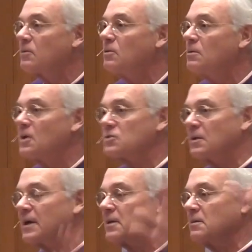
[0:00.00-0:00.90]
who does a
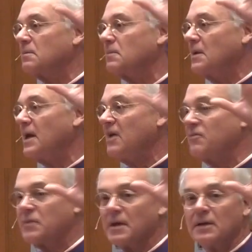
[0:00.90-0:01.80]
lot of the
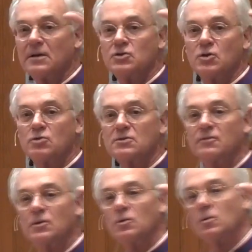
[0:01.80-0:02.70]
nave thing, and
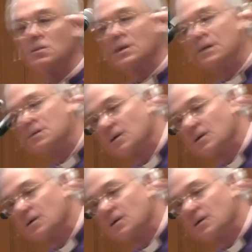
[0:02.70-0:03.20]
Joseph Gould, and